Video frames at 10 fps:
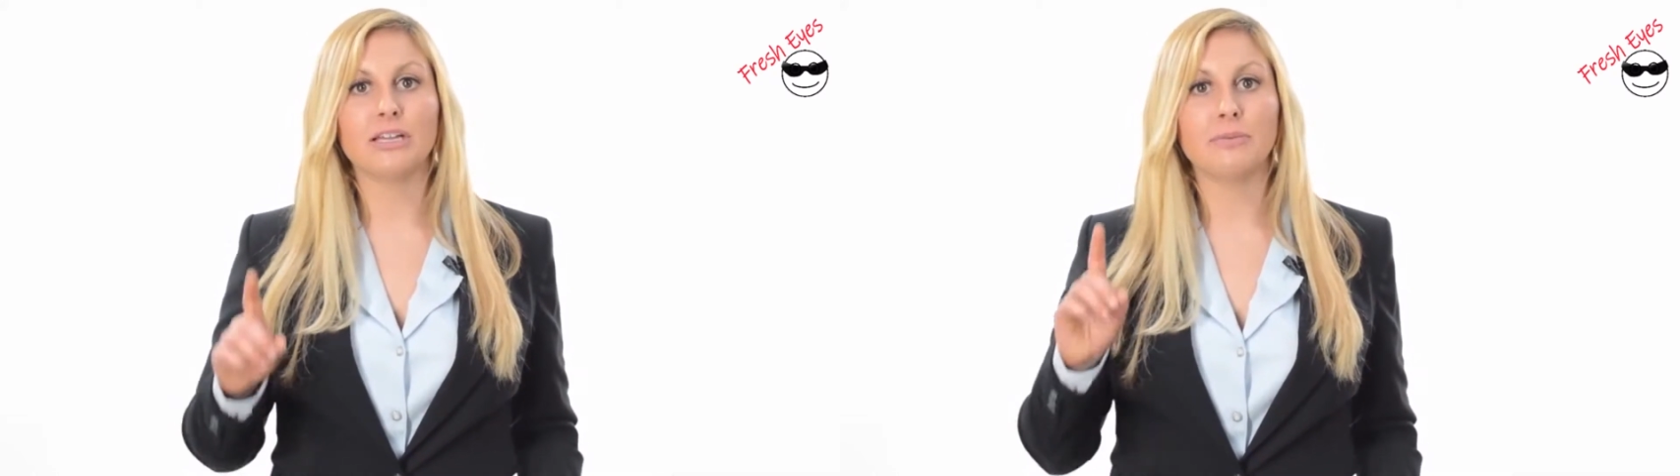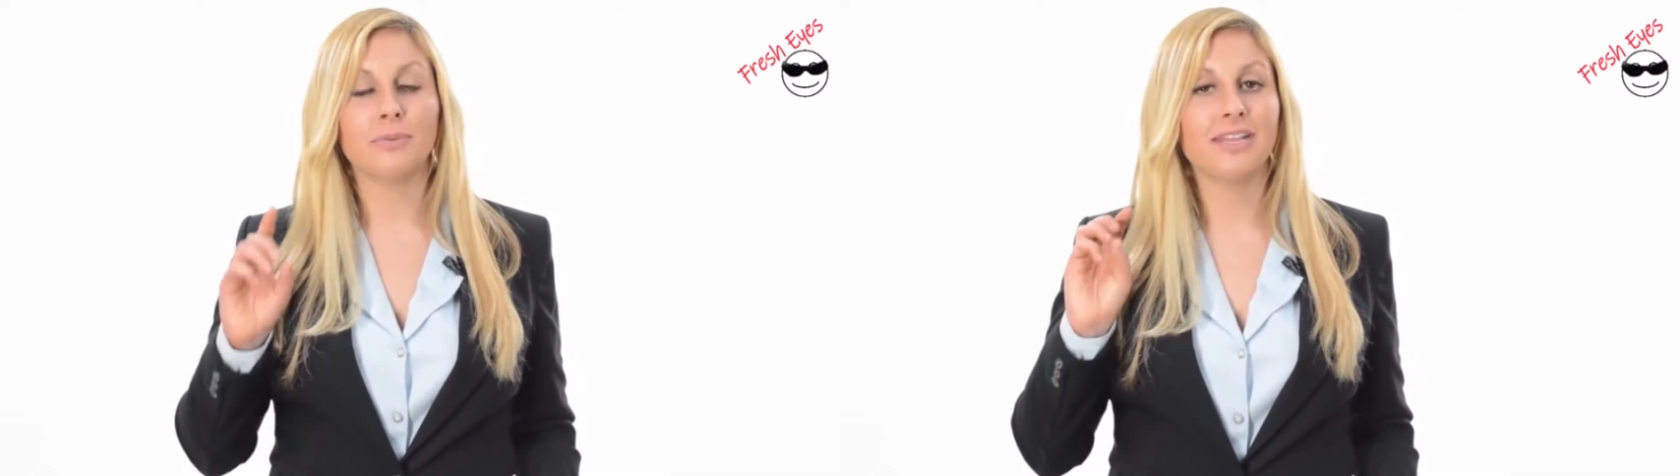
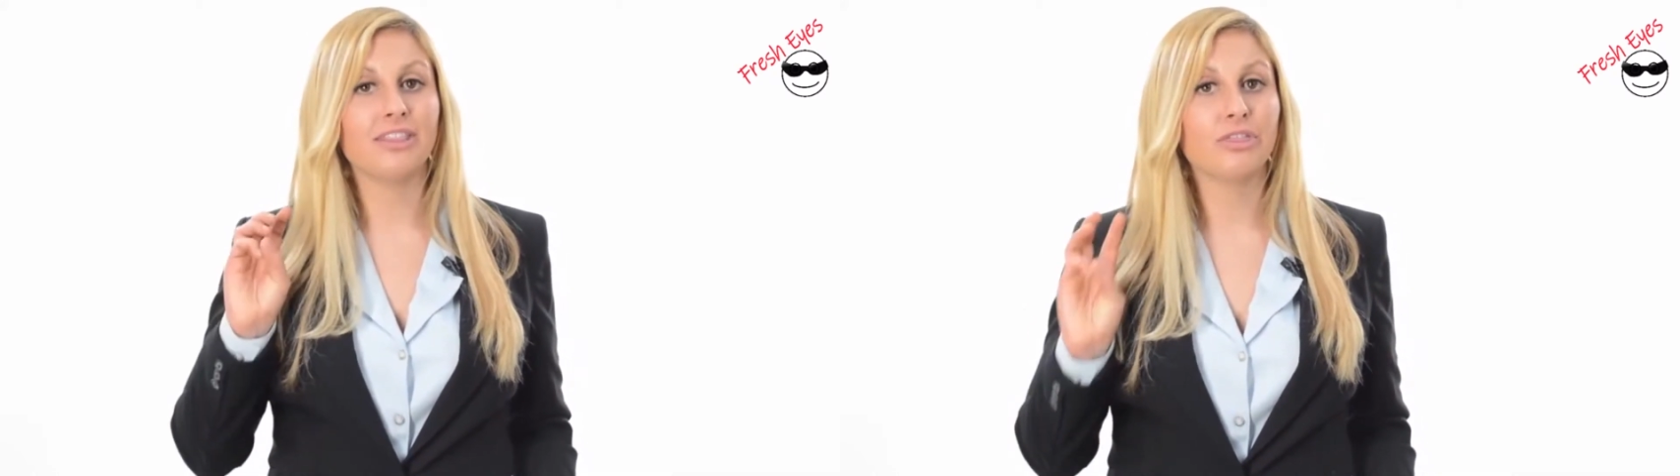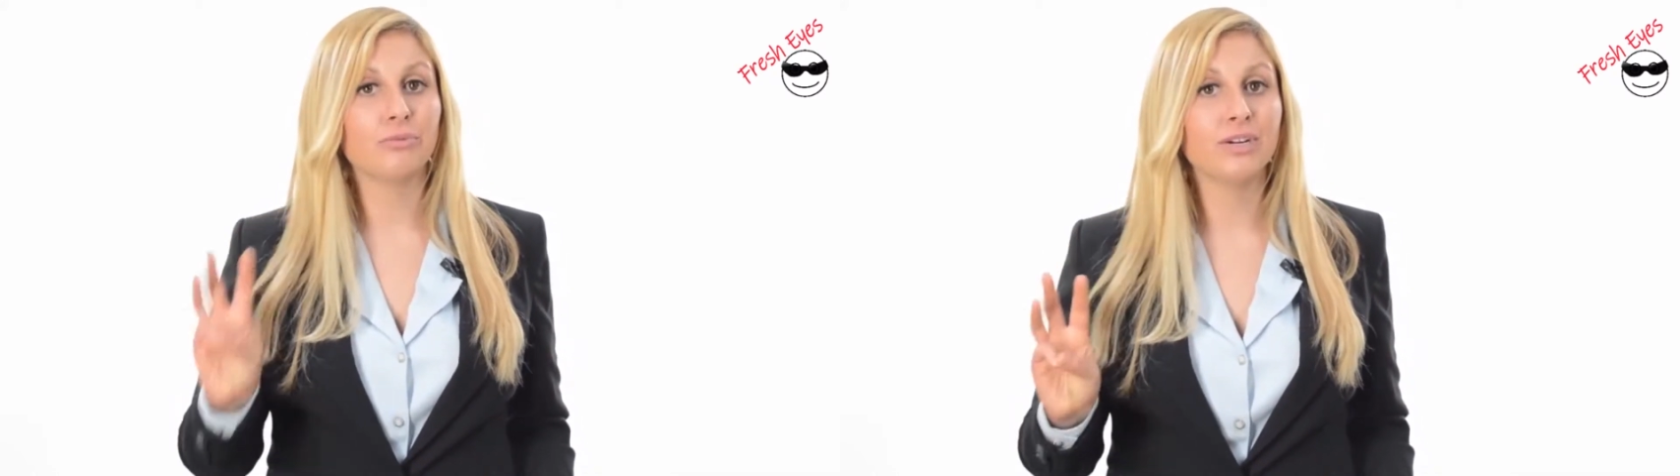implement
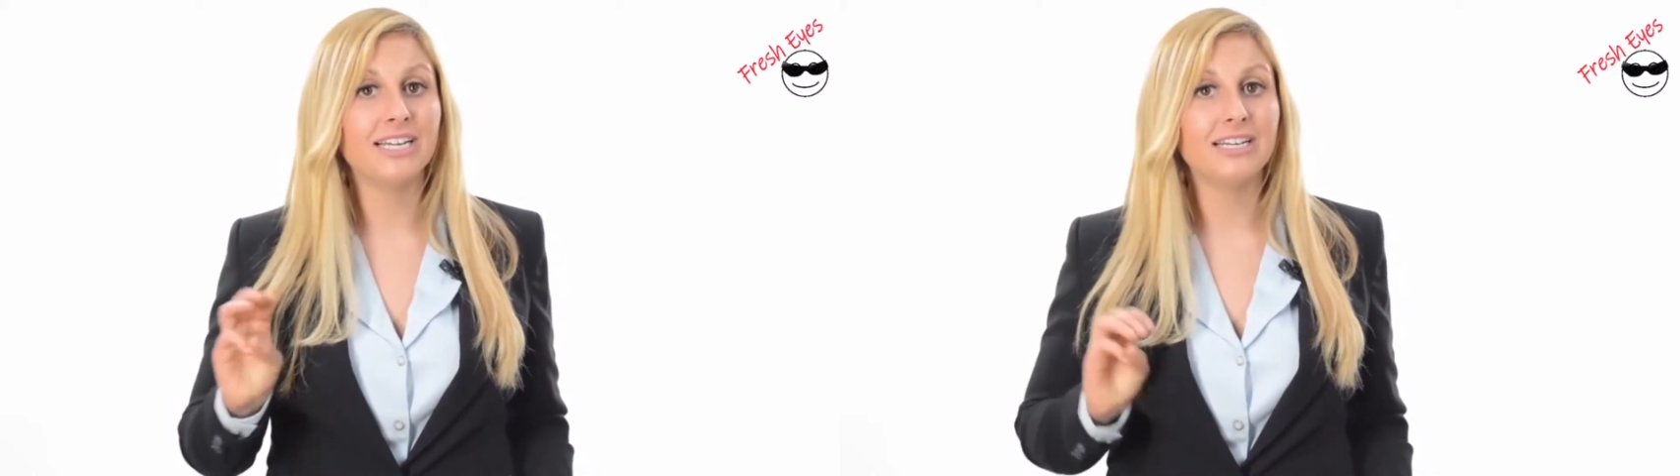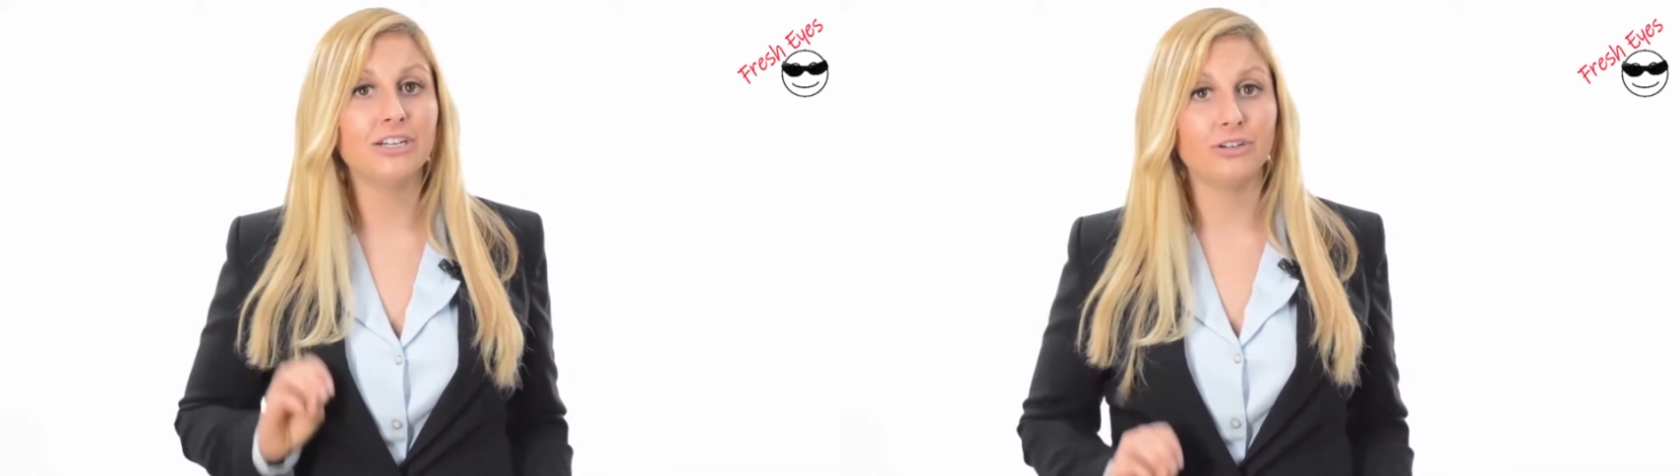
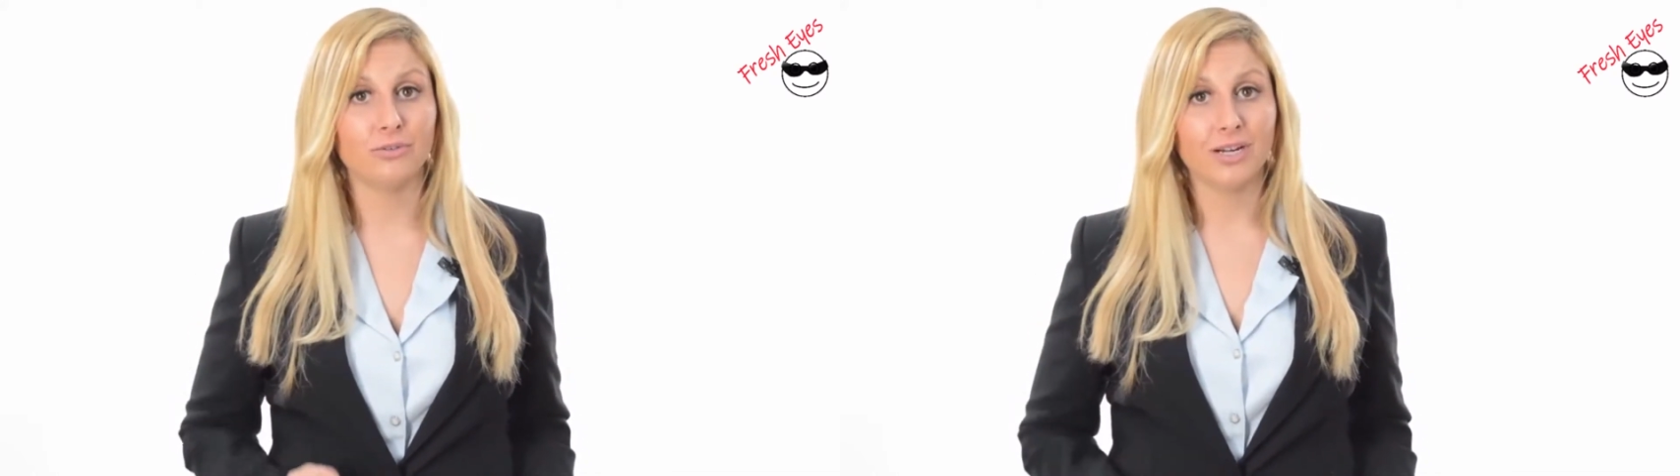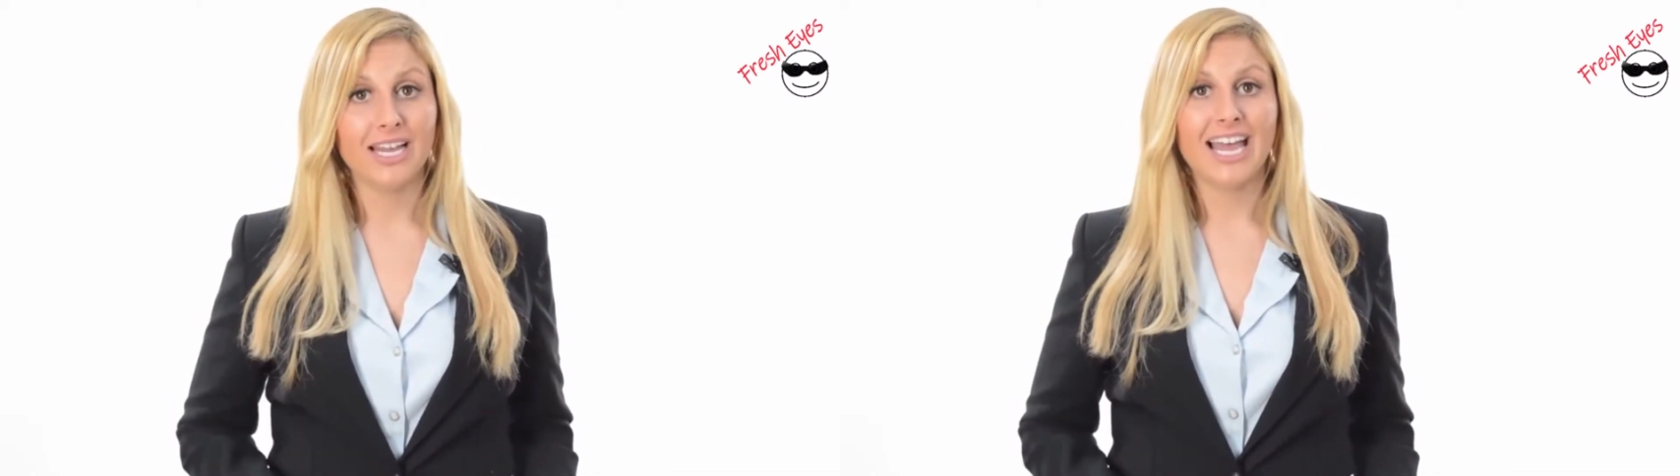3 new